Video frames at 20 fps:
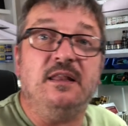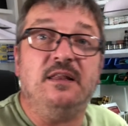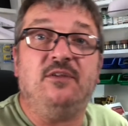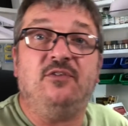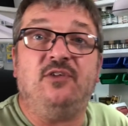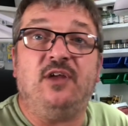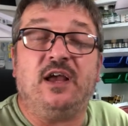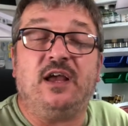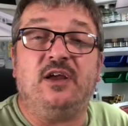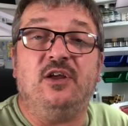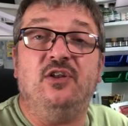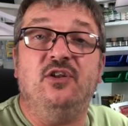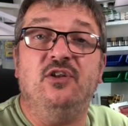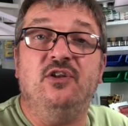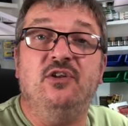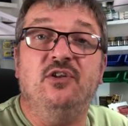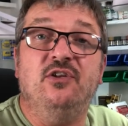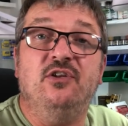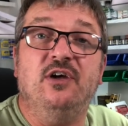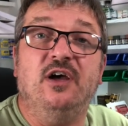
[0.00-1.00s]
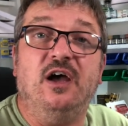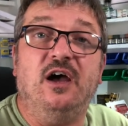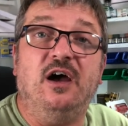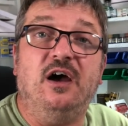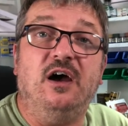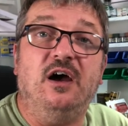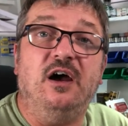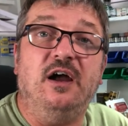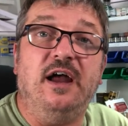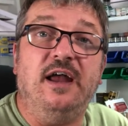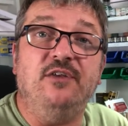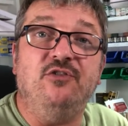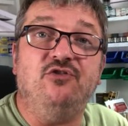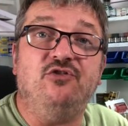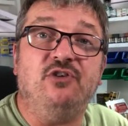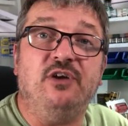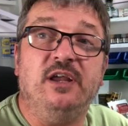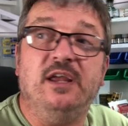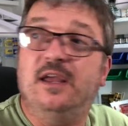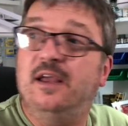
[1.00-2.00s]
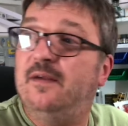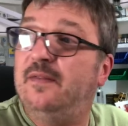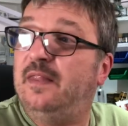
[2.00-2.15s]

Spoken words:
second entry,